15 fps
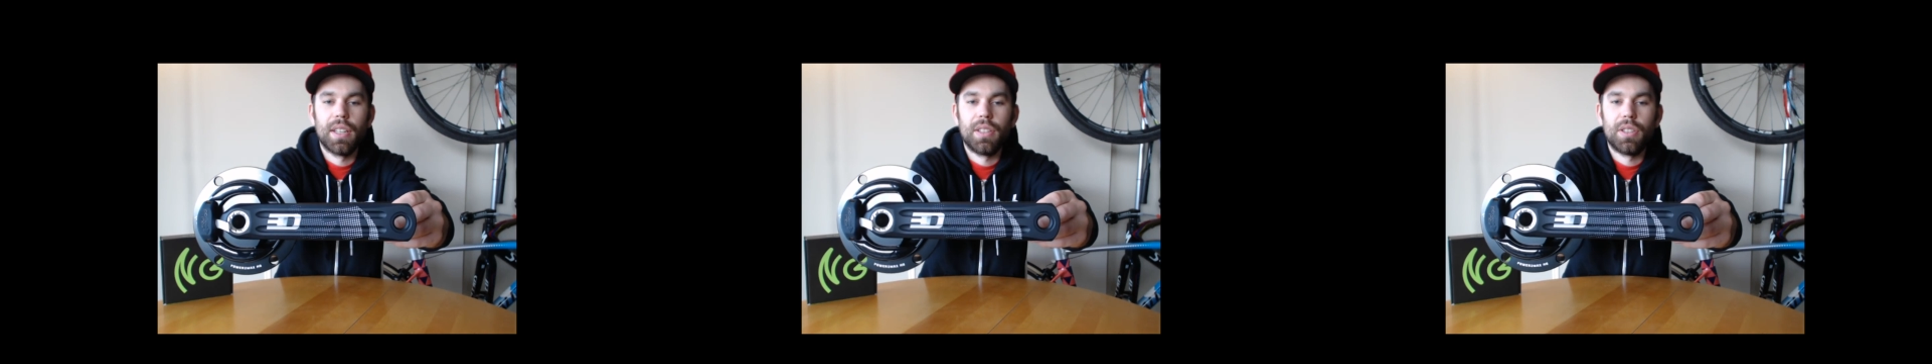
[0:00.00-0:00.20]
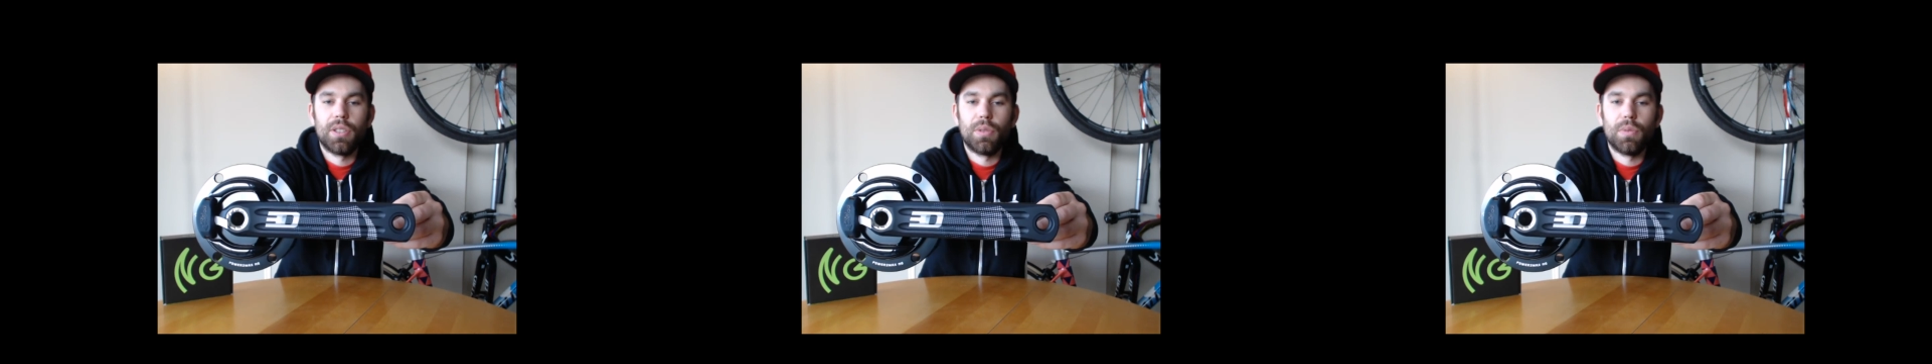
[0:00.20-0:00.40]

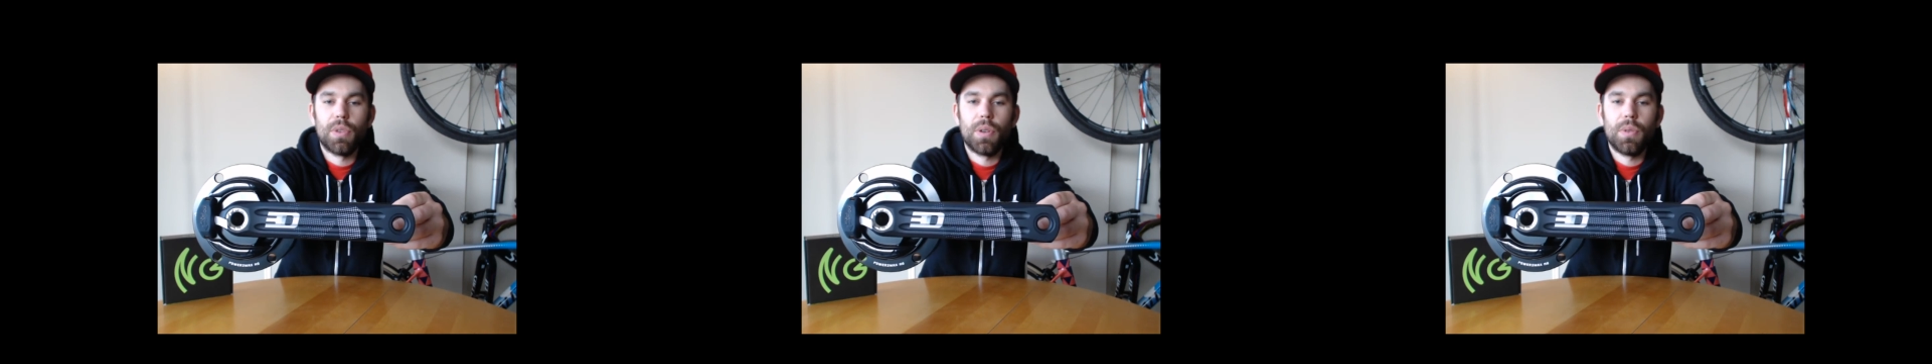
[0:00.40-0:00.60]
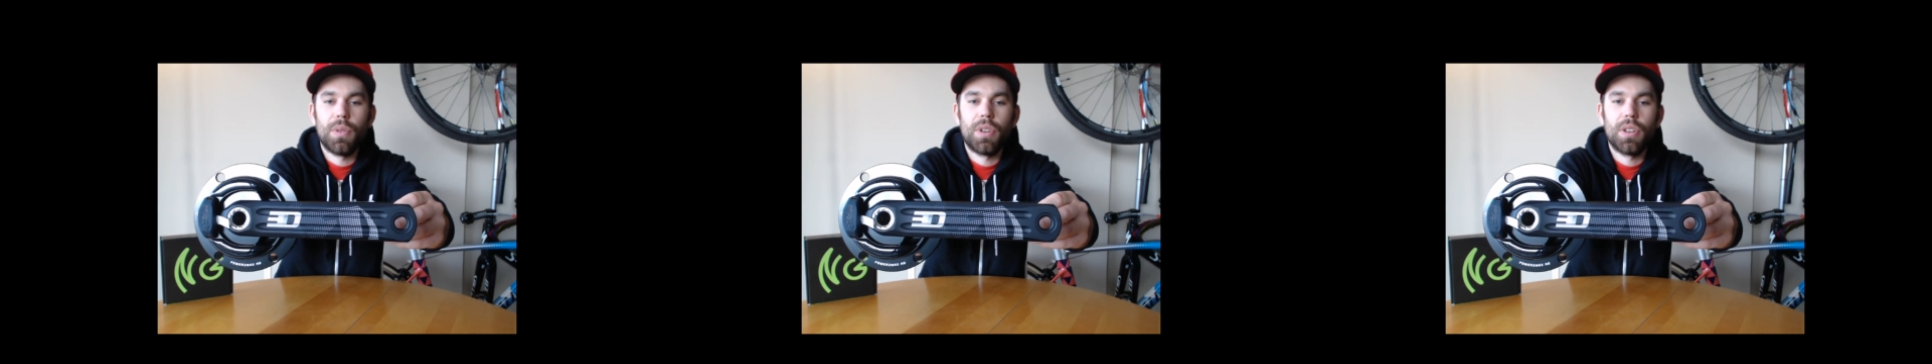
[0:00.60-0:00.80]

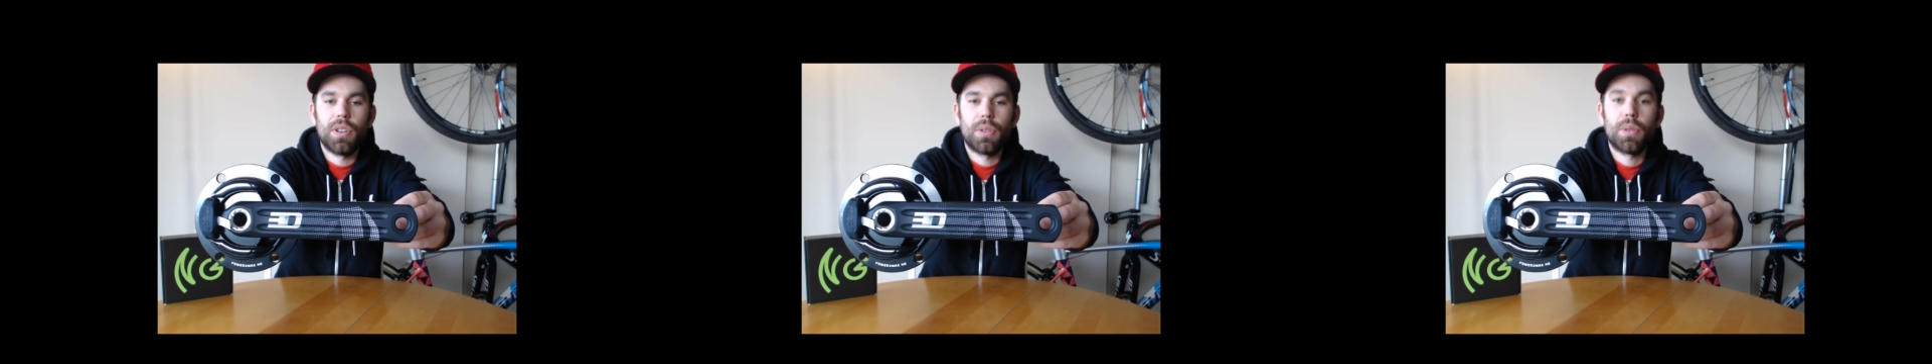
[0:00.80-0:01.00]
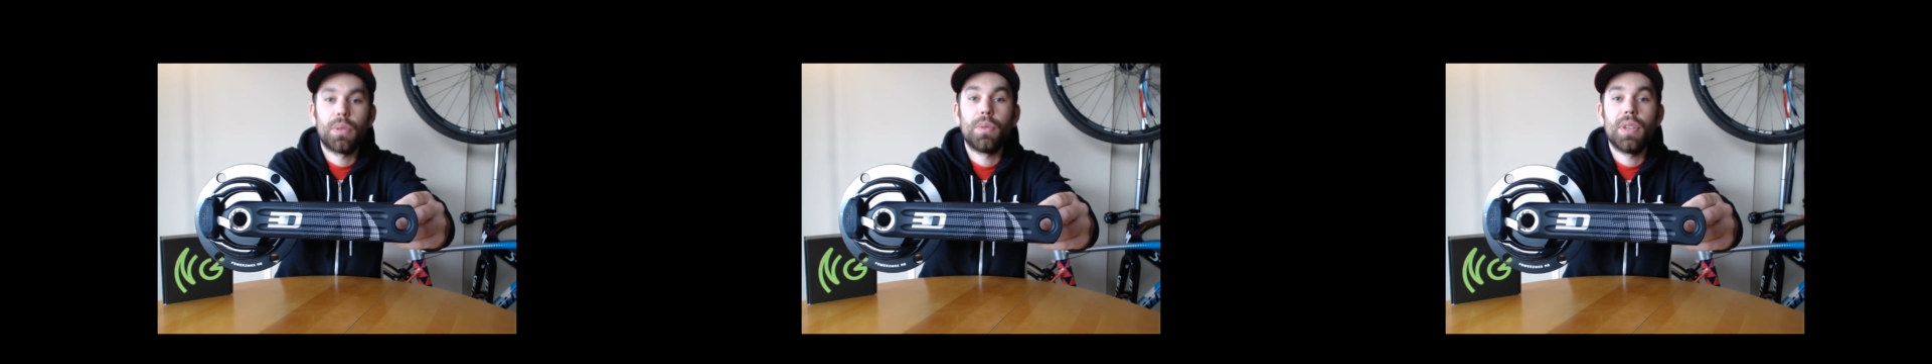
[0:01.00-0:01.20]

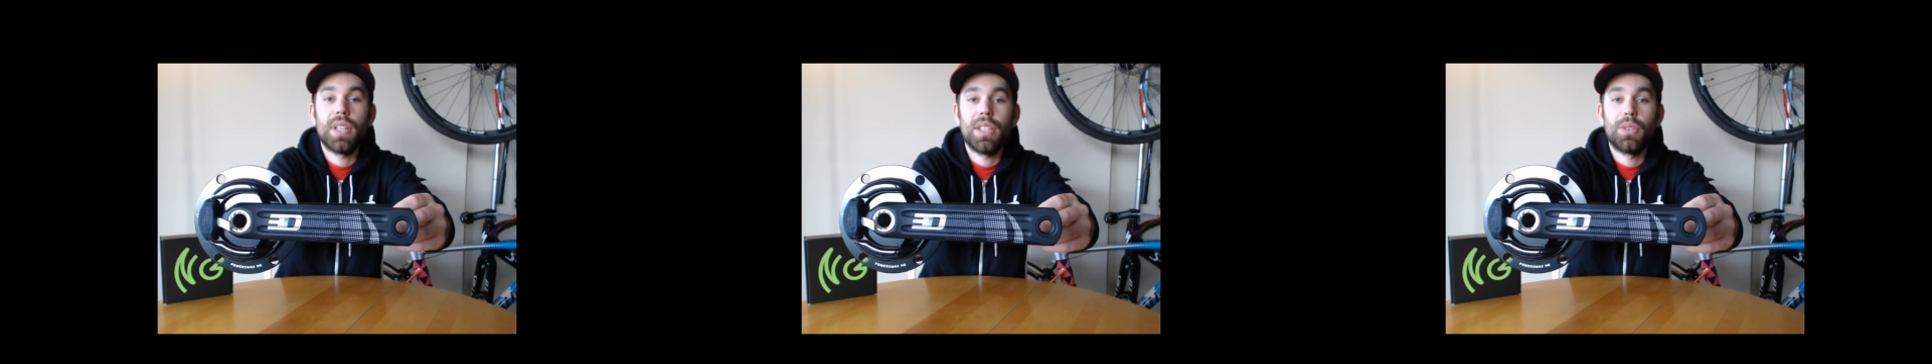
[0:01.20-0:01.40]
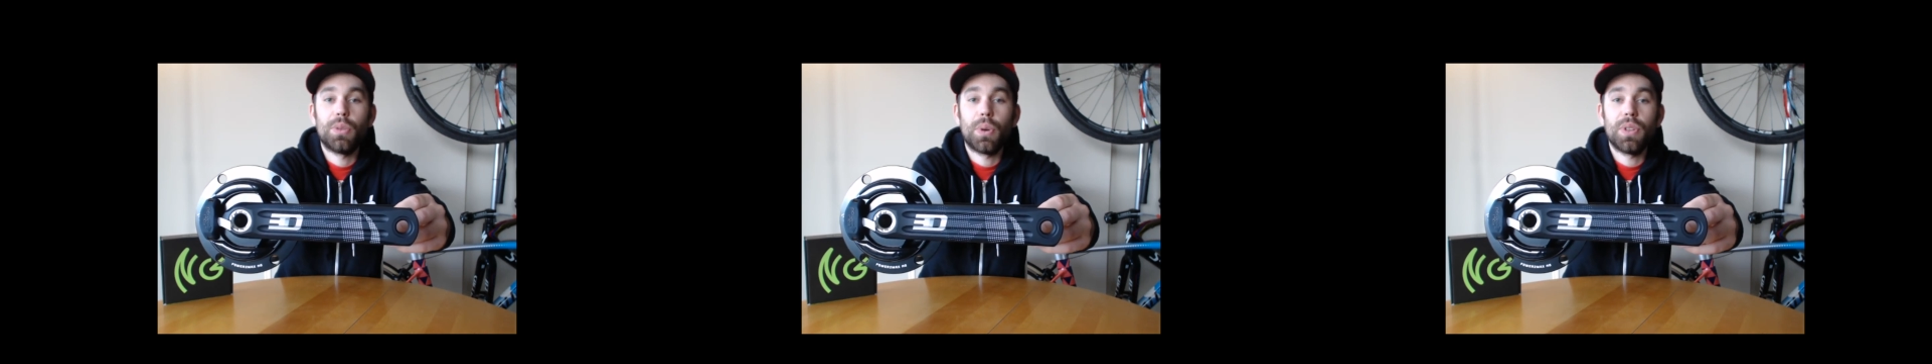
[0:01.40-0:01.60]
Rotor
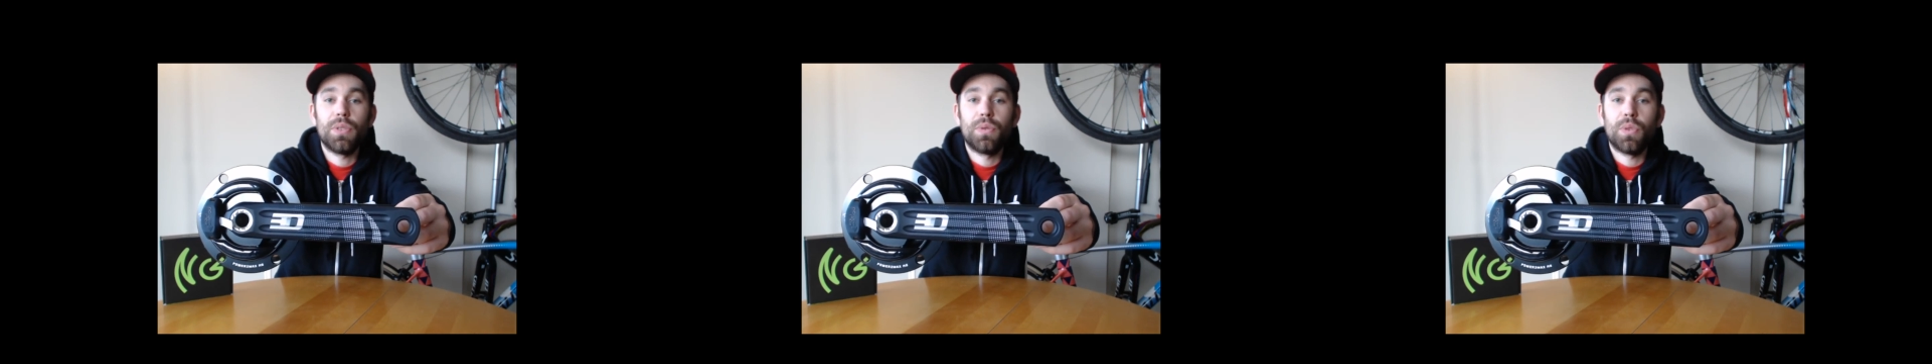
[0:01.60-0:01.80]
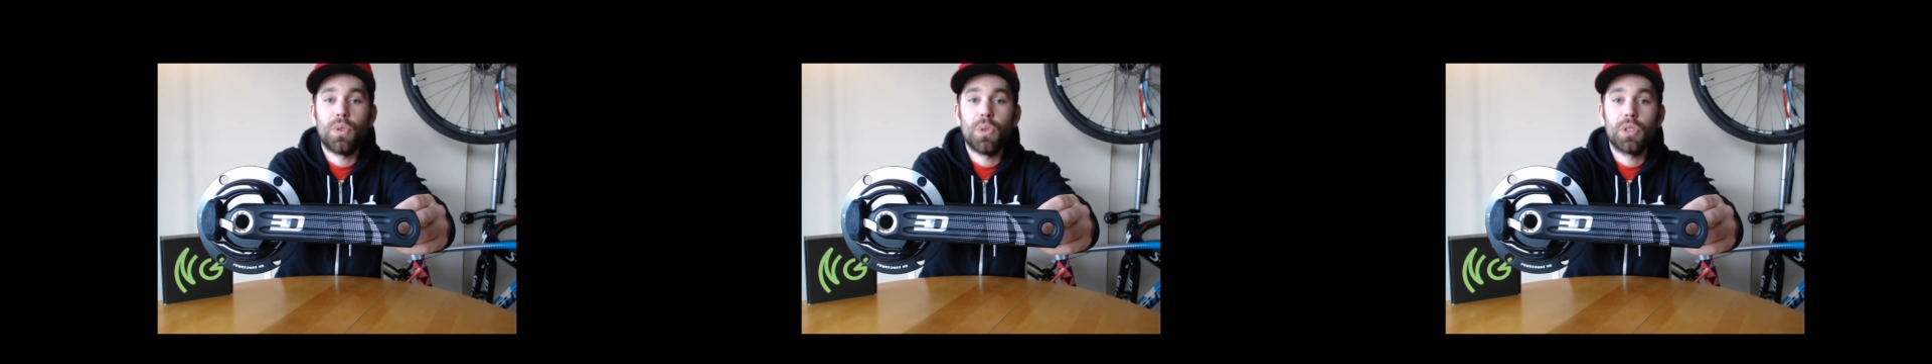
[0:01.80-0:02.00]

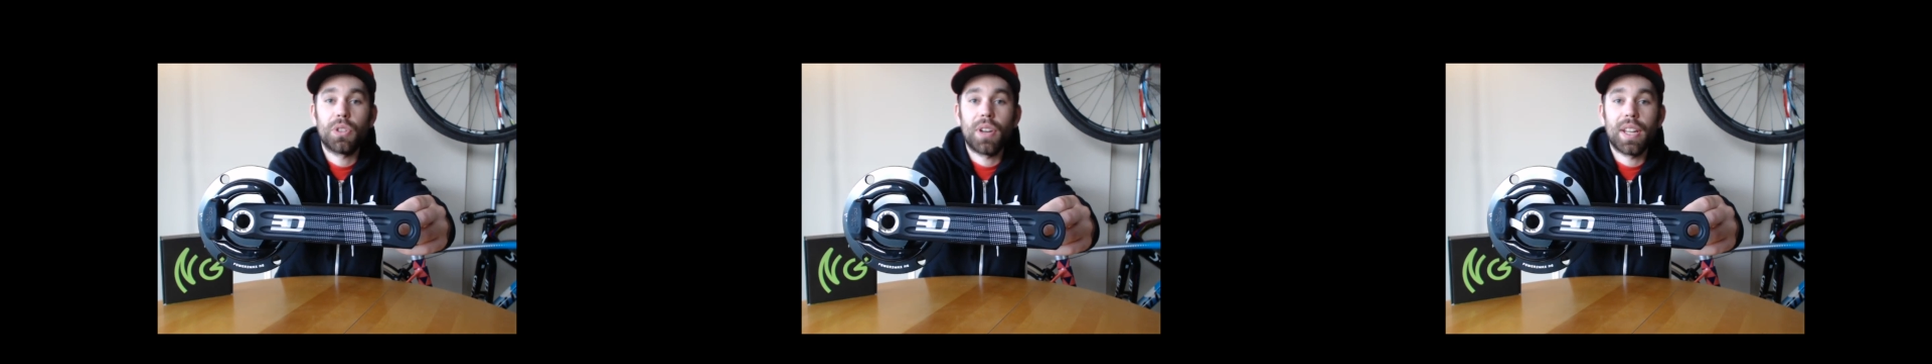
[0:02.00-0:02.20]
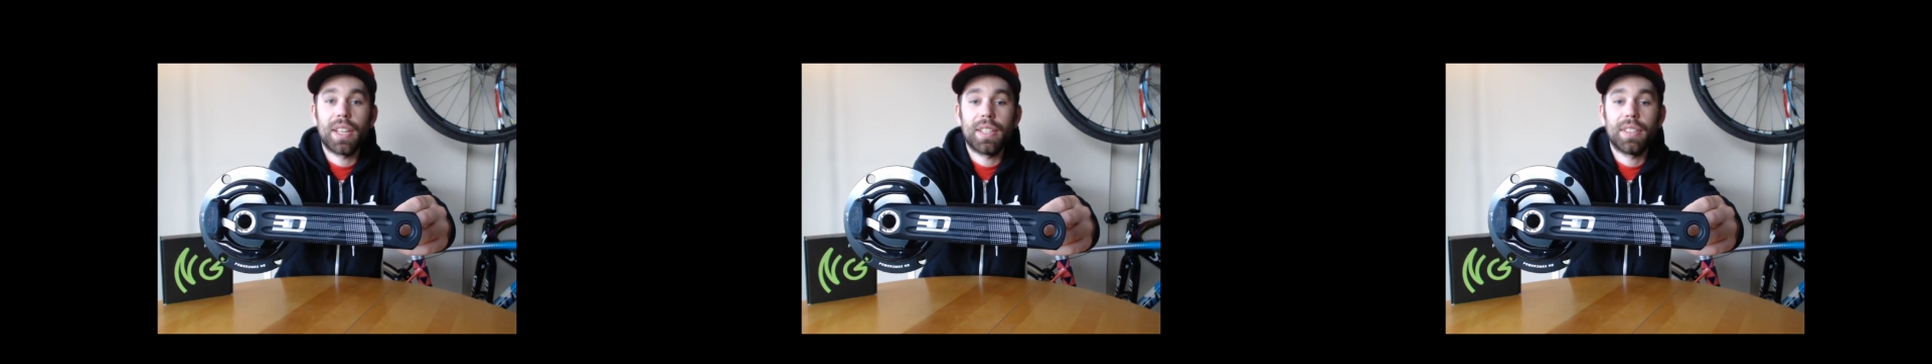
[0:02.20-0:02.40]
3D24
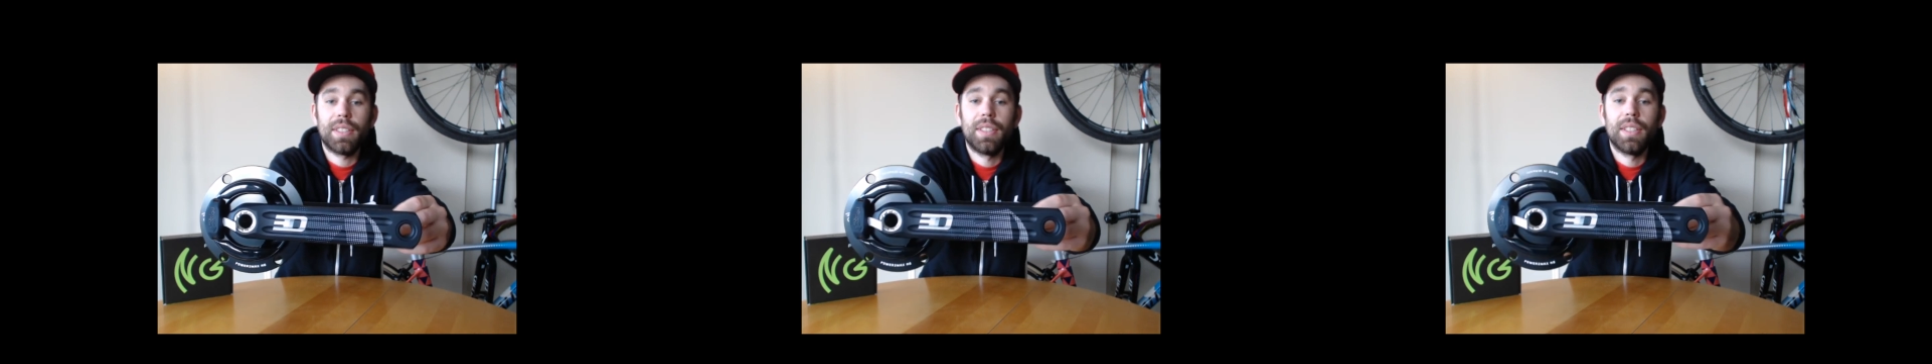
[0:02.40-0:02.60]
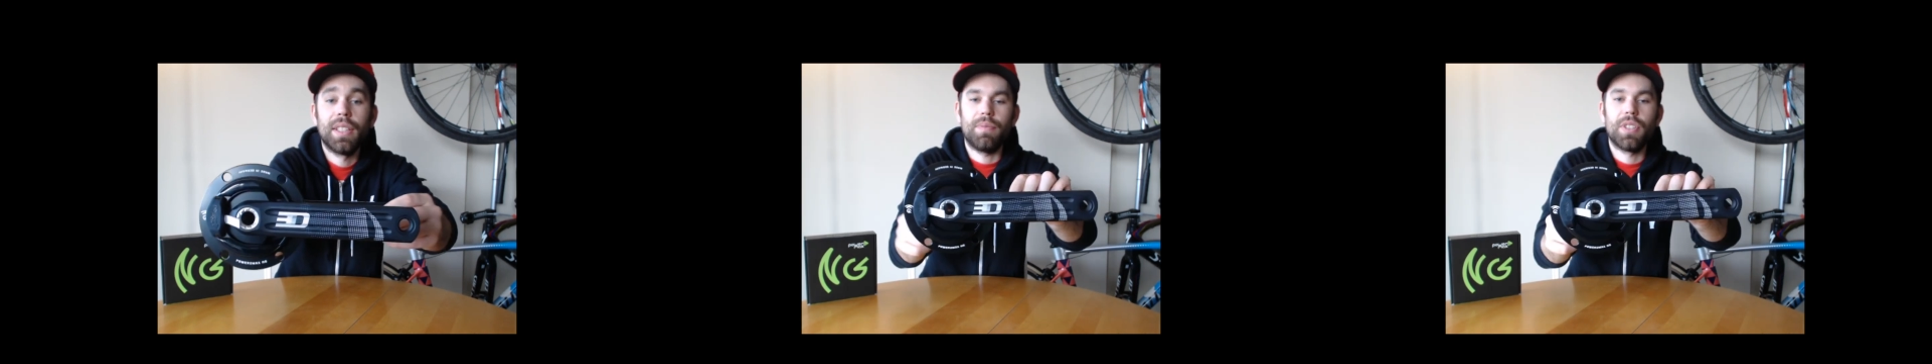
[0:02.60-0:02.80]
cranks.